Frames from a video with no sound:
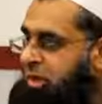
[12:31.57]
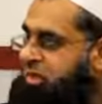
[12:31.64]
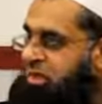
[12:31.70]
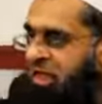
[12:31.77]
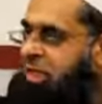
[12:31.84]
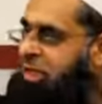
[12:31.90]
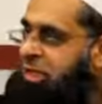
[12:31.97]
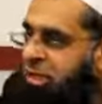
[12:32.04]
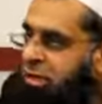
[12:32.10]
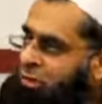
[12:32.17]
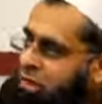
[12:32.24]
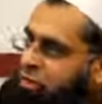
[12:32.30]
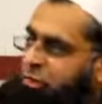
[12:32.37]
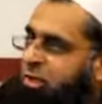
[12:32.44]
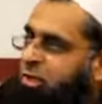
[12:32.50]
Taking a
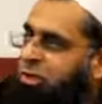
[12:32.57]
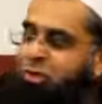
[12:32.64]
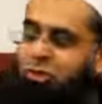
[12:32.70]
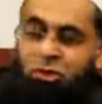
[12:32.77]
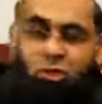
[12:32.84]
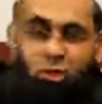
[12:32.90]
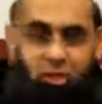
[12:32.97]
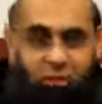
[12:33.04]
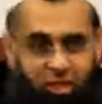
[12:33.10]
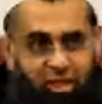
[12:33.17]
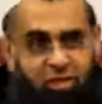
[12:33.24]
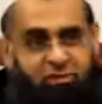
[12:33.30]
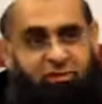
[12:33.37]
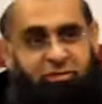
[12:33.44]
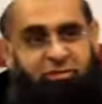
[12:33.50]
grudge with you to your
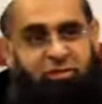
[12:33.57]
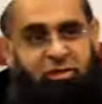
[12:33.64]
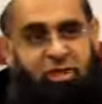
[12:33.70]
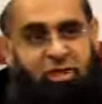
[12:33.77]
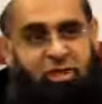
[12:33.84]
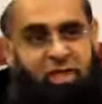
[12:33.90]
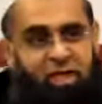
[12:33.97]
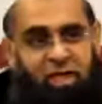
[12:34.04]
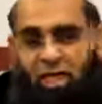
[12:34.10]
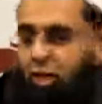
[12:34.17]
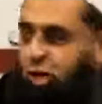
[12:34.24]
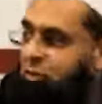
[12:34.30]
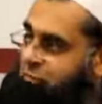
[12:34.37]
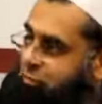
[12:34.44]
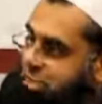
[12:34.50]
grave and
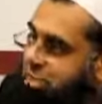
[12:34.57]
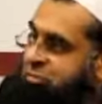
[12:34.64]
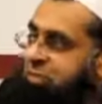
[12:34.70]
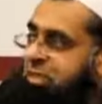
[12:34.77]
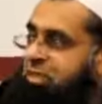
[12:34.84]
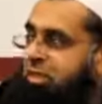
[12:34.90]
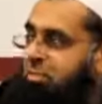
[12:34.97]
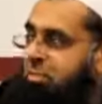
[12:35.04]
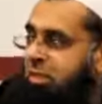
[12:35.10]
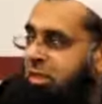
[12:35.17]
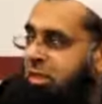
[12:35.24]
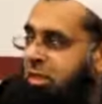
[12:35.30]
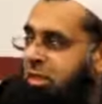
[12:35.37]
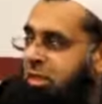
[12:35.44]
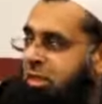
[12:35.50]
not forgiving
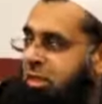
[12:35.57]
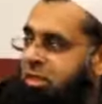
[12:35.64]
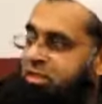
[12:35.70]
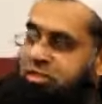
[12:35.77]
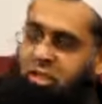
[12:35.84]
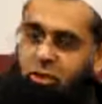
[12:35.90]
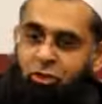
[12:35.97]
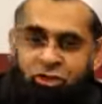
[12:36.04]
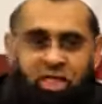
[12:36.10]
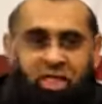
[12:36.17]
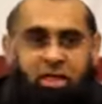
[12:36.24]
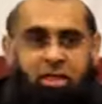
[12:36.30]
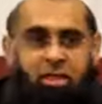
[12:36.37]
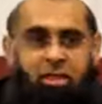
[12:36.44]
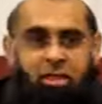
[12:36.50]
somebody until you
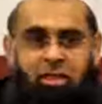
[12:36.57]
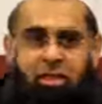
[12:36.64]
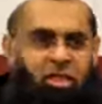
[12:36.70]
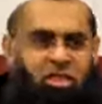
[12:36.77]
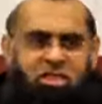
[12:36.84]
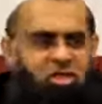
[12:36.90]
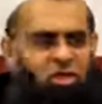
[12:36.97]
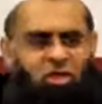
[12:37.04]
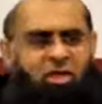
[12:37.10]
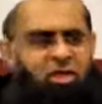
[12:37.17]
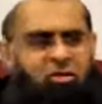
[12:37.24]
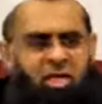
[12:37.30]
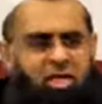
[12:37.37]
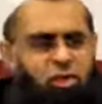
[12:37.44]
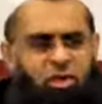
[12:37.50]
die is not going to
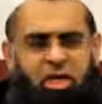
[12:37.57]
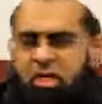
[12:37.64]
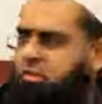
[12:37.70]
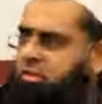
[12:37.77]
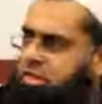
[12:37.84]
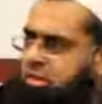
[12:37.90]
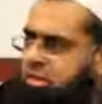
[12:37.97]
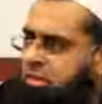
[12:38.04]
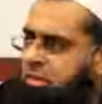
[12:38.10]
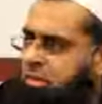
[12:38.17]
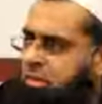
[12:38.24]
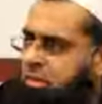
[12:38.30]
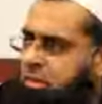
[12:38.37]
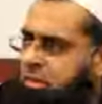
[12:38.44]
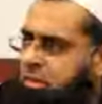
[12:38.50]
make you any richer.
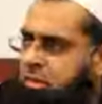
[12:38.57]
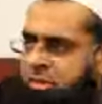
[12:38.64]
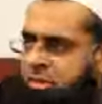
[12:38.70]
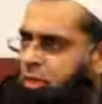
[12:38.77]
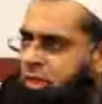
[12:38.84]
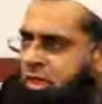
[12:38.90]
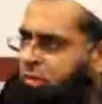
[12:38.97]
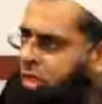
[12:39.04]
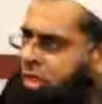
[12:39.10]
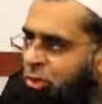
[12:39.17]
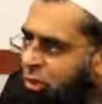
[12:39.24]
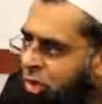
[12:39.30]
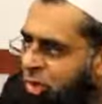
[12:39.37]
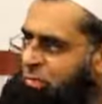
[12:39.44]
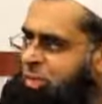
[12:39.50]
It's not going to make
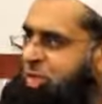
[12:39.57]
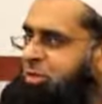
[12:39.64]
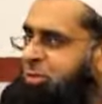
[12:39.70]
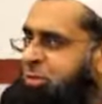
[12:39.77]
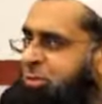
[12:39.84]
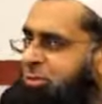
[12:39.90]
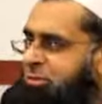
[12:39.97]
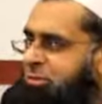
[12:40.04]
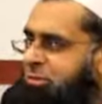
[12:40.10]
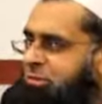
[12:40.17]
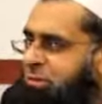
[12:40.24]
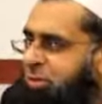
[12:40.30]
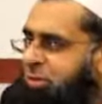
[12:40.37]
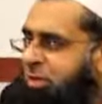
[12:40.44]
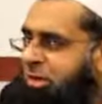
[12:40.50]
you any better off.
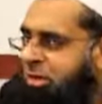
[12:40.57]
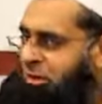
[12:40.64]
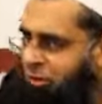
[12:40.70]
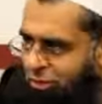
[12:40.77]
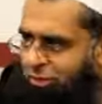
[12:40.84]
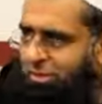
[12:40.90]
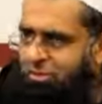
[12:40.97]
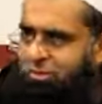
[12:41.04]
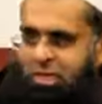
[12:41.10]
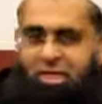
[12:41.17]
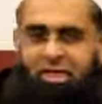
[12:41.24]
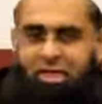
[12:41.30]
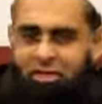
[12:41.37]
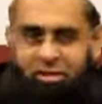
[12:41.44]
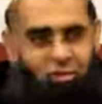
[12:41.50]
Remember
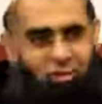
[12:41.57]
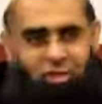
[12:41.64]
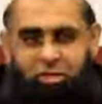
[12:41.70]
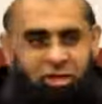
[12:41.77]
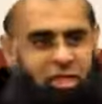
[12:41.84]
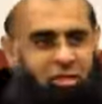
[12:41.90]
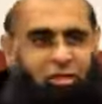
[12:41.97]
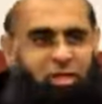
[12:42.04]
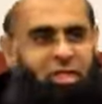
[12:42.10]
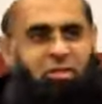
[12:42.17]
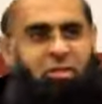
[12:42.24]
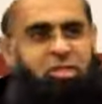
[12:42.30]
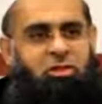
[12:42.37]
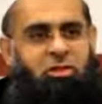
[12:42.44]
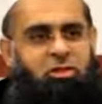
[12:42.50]
that. It's not going to make you any
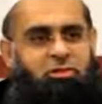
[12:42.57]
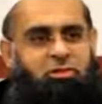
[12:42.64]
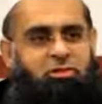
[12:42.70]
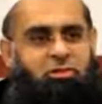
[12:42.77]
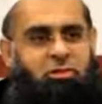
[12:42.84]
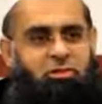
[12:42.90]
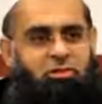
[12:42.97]
better off.